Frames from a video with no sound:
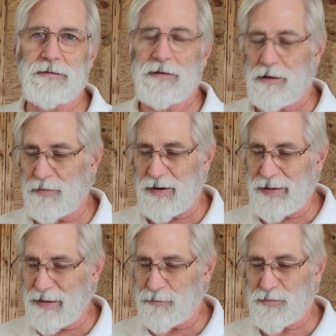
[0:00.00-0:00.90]
on the
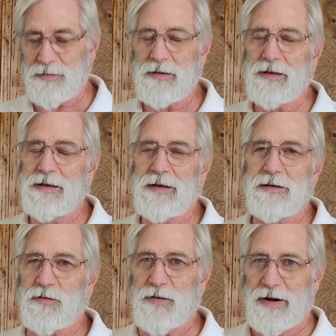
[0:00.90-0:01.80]
lips.
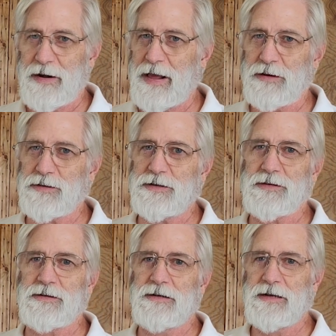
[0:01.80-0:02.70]
It's very dangerous.